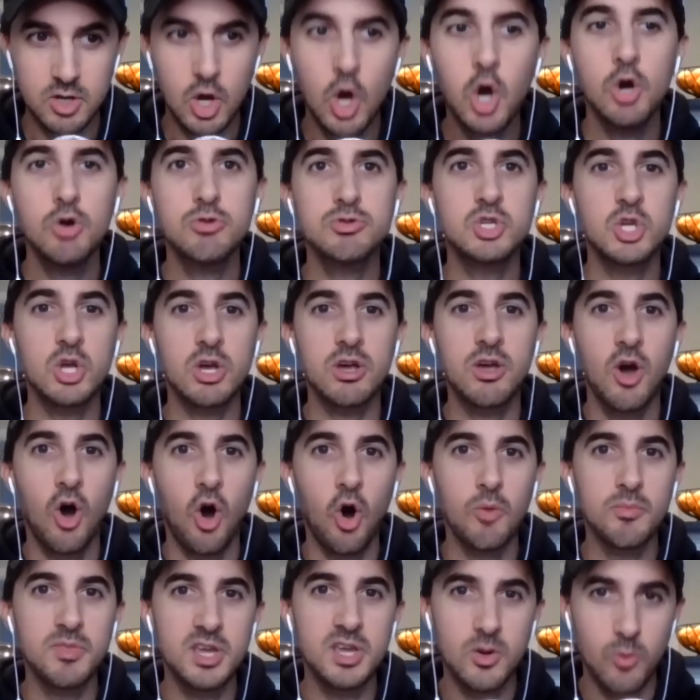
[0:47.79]
Who took
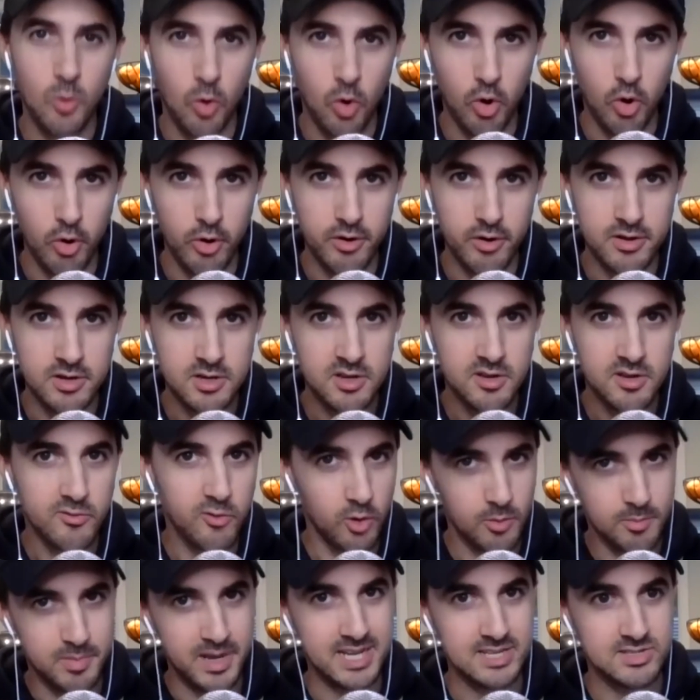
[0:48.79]
home the award
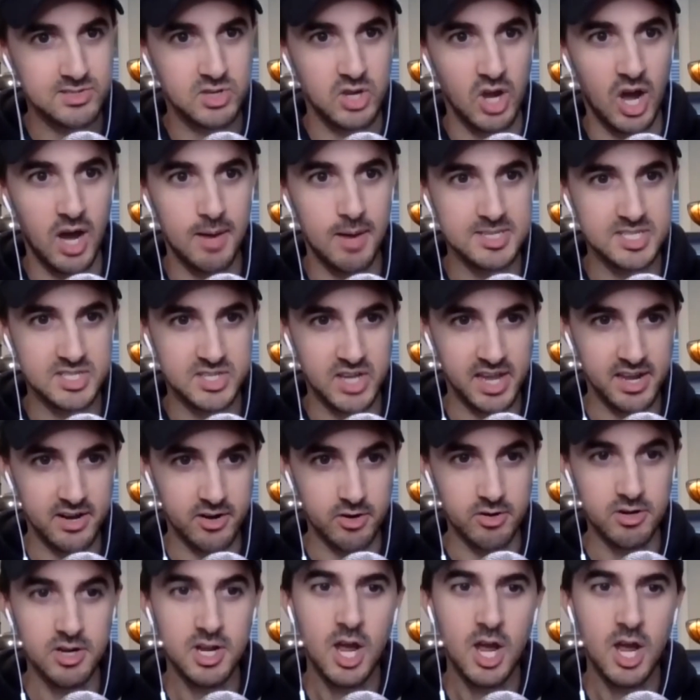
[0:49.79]
for Best Commentator?